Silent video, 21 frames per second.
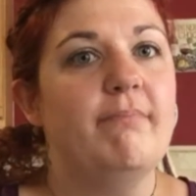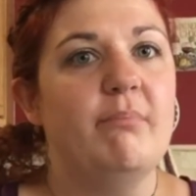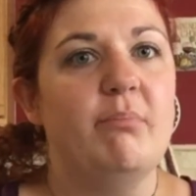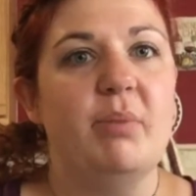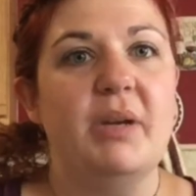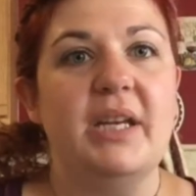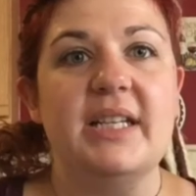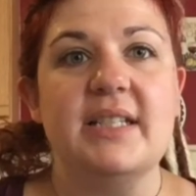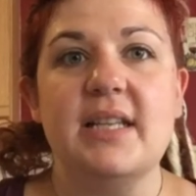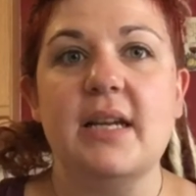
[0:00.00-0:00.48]

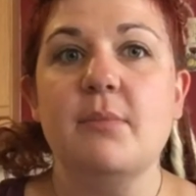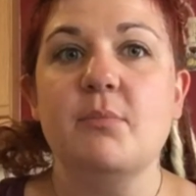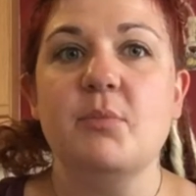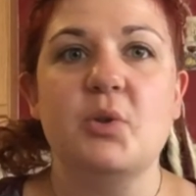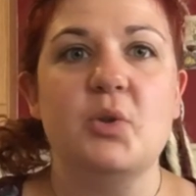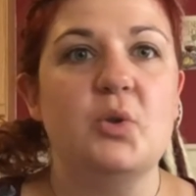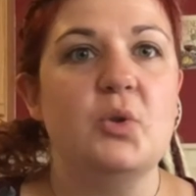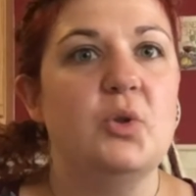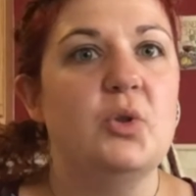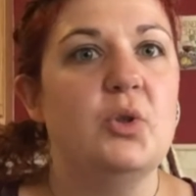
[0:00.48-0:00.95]
because I'm
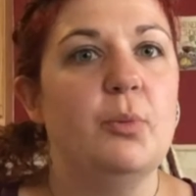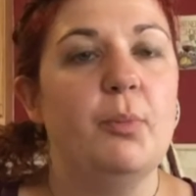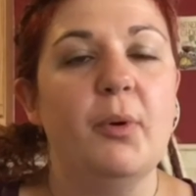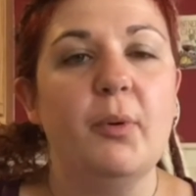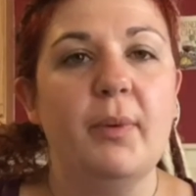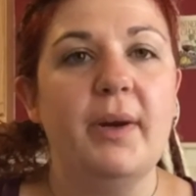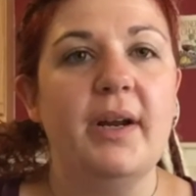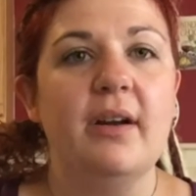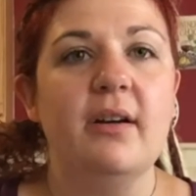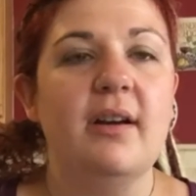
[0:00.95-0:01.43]
super
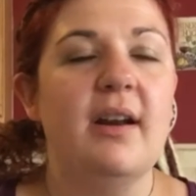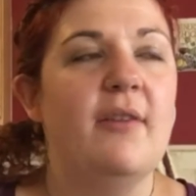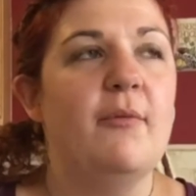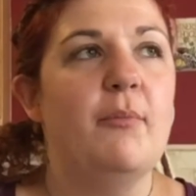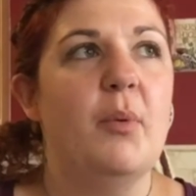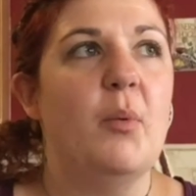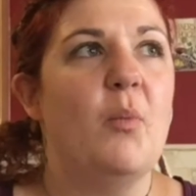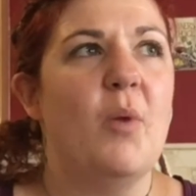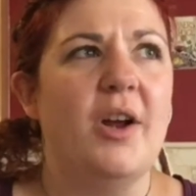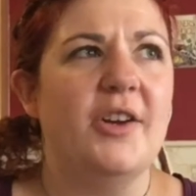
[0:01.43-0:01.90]
weird and I've
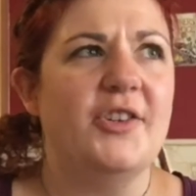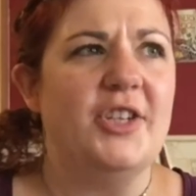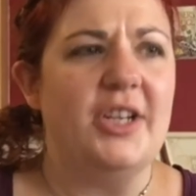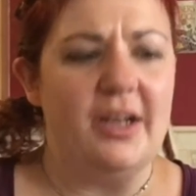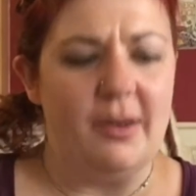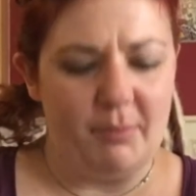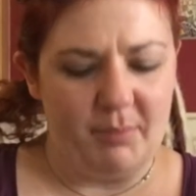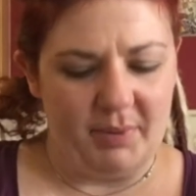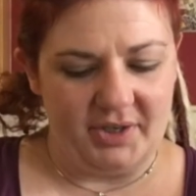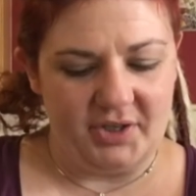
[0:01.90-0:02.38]
been
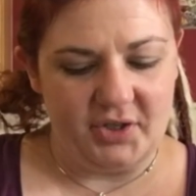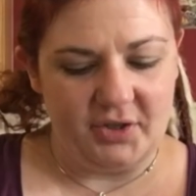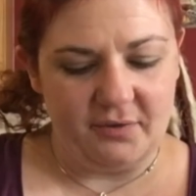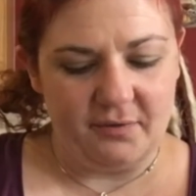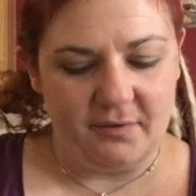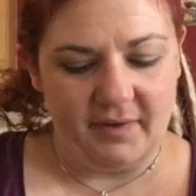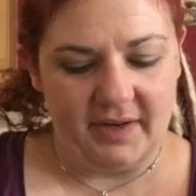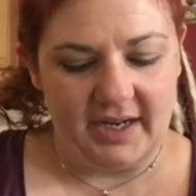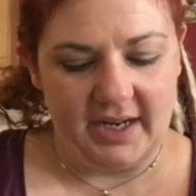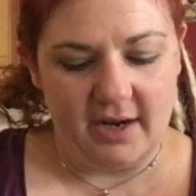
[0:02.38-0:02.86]
watching a bunch
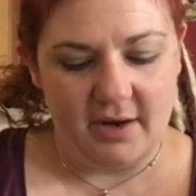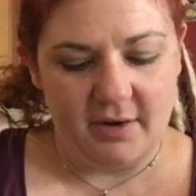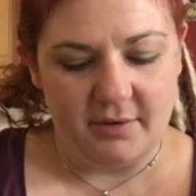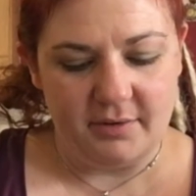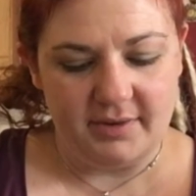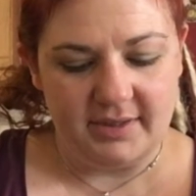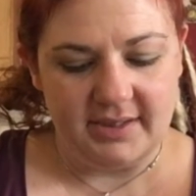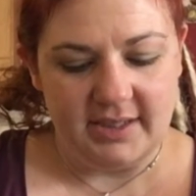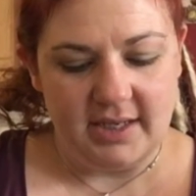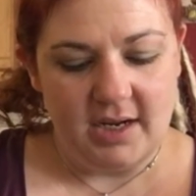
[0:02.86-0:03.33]
of
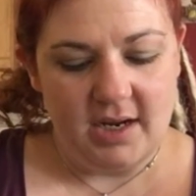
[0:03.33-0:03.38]
videos